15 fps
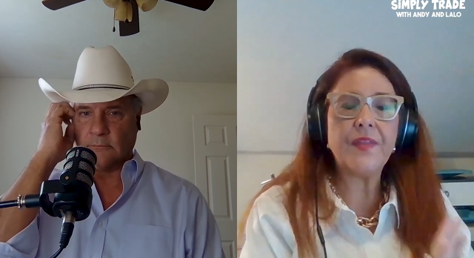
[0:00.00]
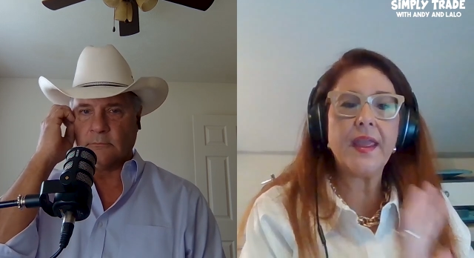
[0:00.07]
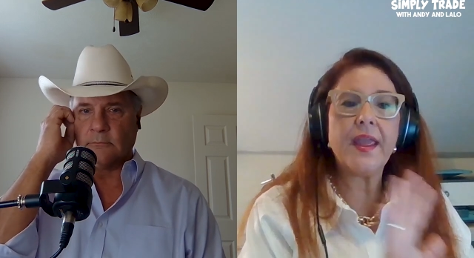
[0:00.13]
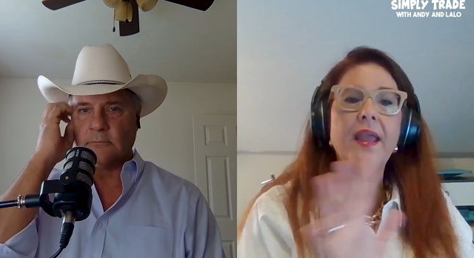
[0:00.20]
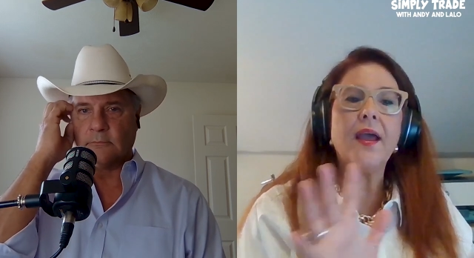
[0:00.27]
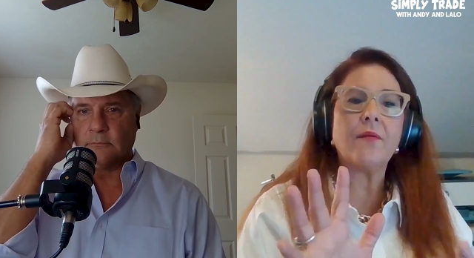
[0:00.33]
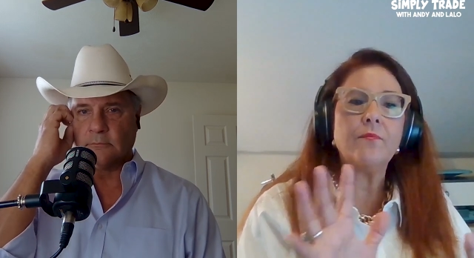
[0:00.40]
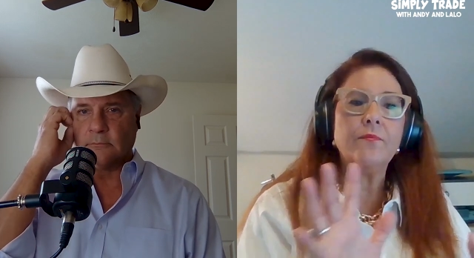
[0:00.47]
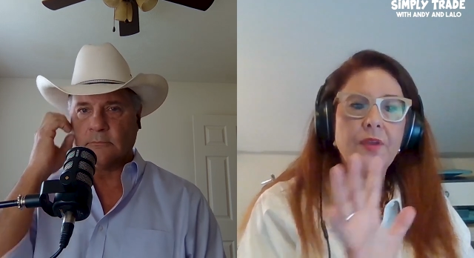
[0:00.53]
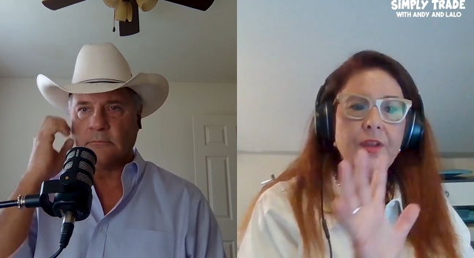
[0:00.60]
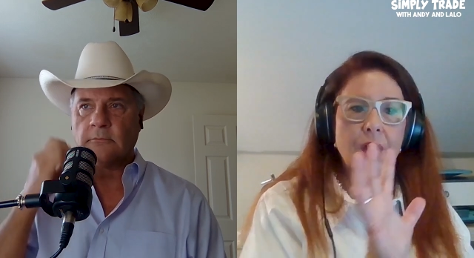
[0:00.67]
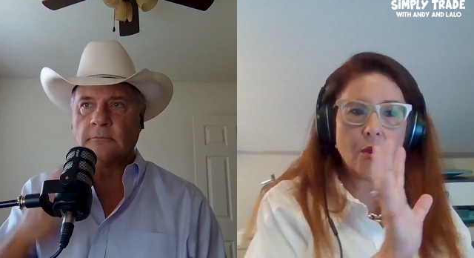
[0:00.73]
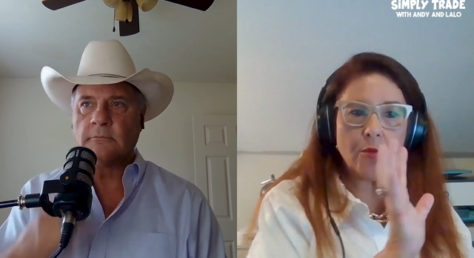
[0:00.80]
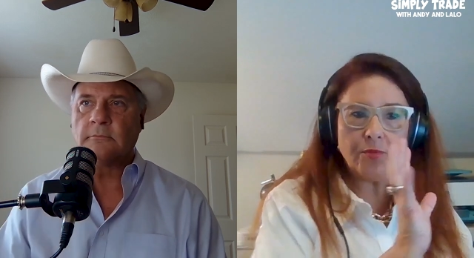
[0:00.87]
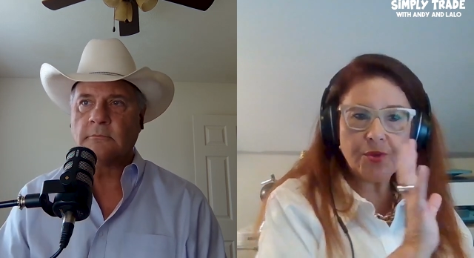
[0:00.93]
Speaker 1: in the eh,
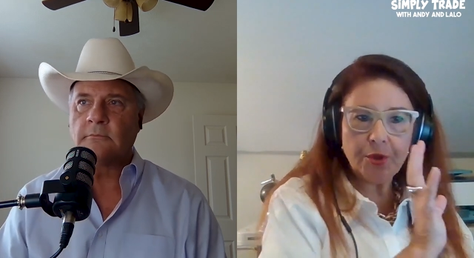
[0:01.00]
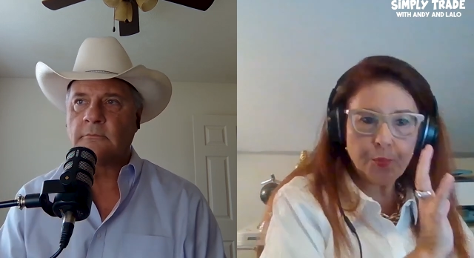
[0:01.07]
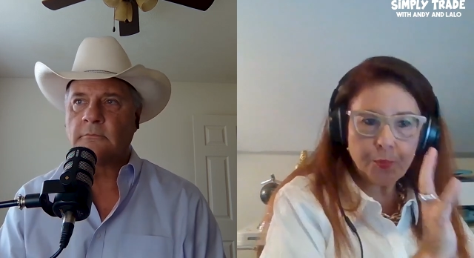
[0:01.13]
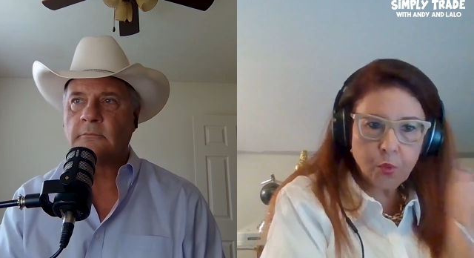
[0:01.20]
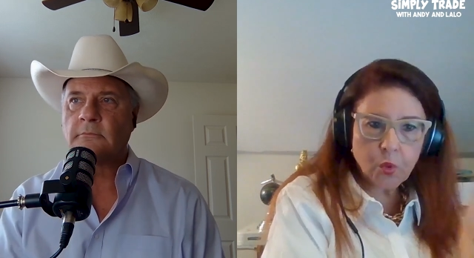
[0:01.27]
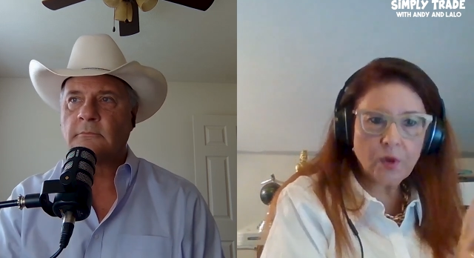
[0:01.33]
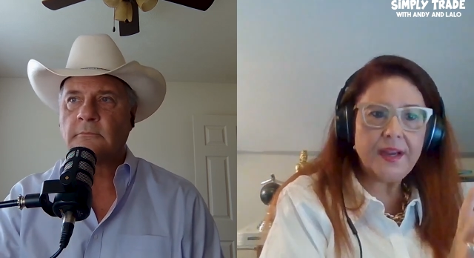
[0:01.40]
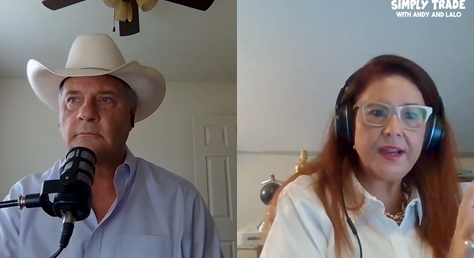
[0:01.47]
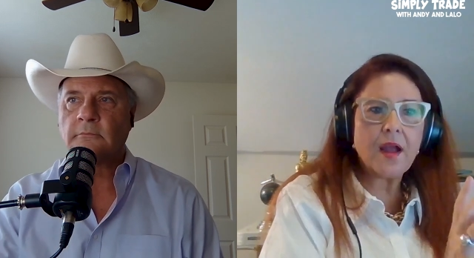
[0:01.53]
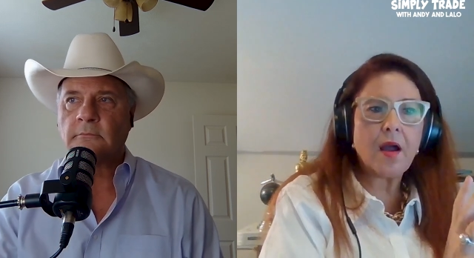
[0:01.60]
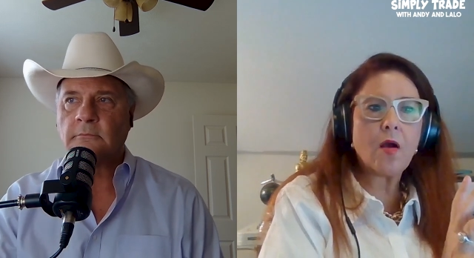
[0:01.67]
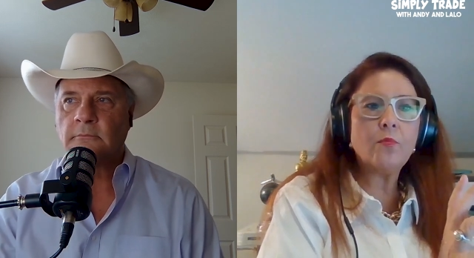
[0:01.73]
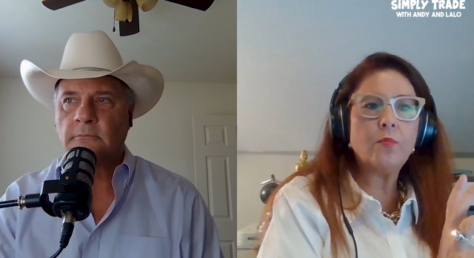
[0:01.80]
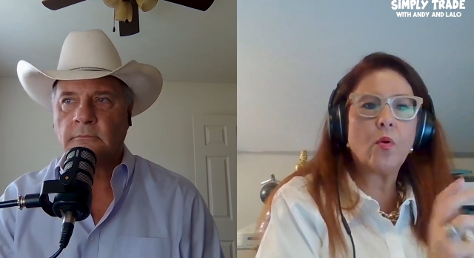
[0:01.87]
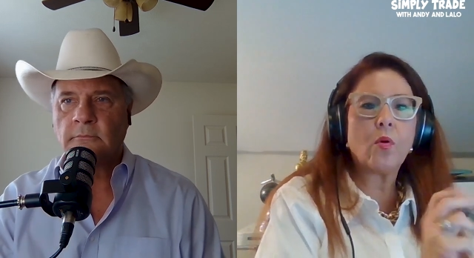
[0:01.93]
you know do pre
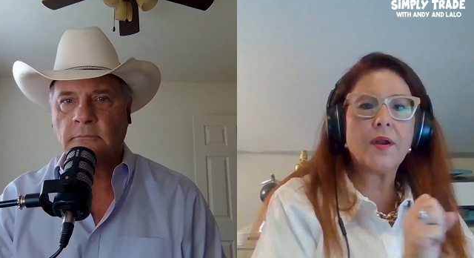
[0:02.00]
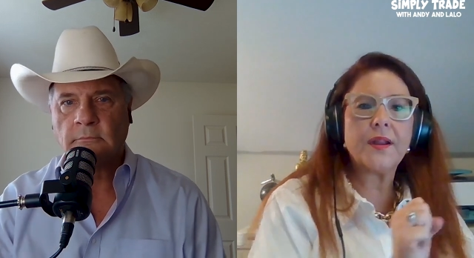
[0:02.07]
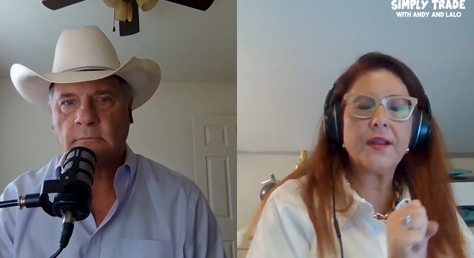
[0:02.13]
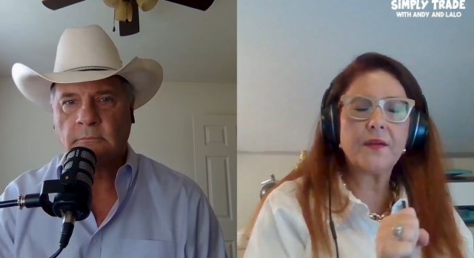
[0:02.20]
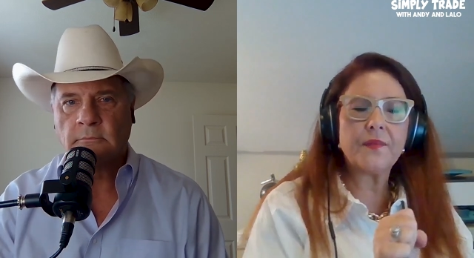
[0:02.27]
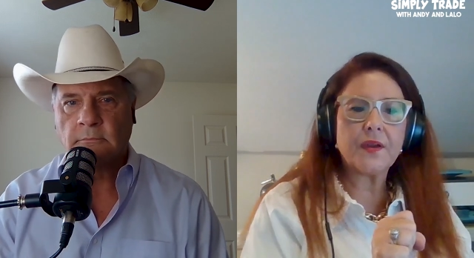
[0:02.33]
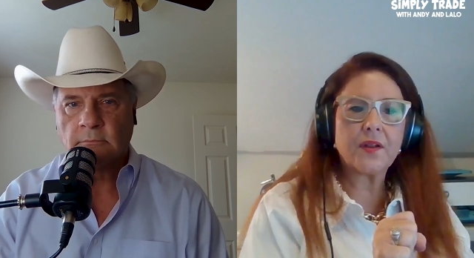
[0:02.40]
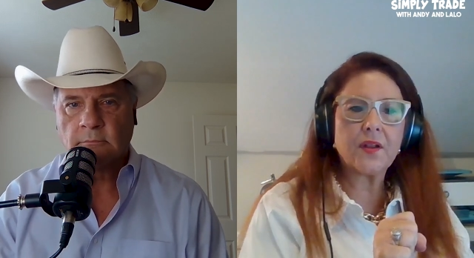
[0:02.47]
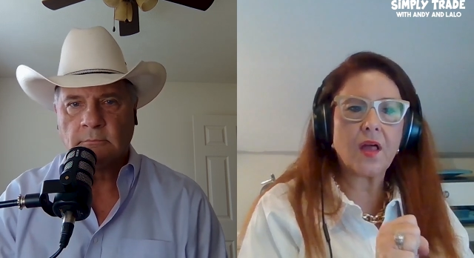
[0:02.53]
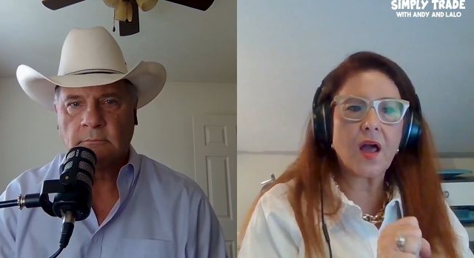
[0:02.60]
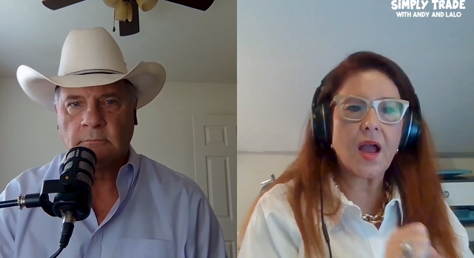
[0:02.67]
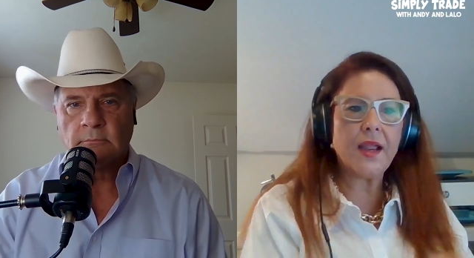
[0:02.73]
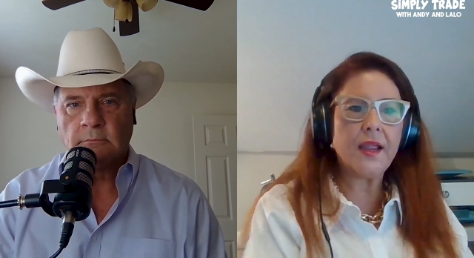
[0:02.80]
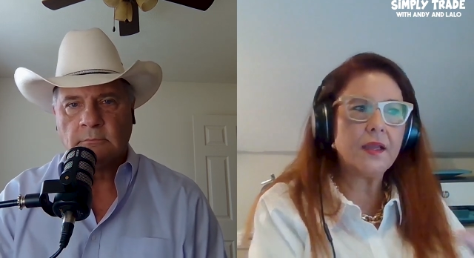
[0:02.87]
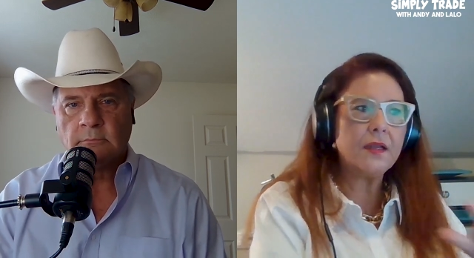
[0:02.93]
onboarding of the
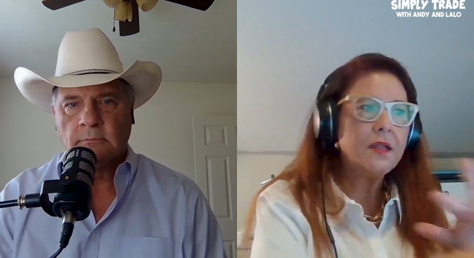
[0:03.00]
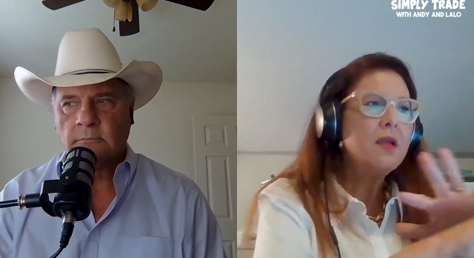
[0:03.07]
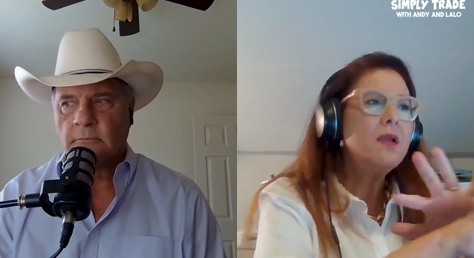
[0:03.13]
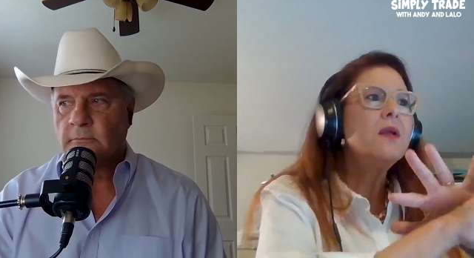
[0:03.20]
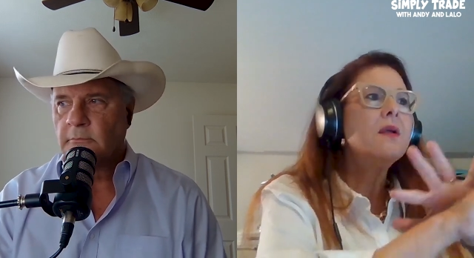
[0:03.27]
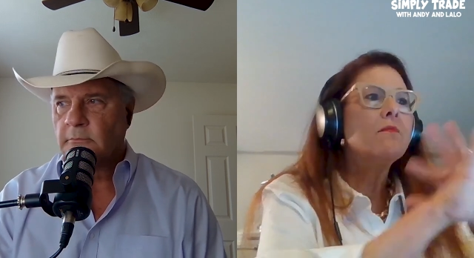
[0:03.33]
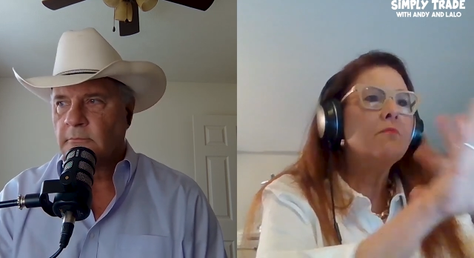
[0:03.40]
client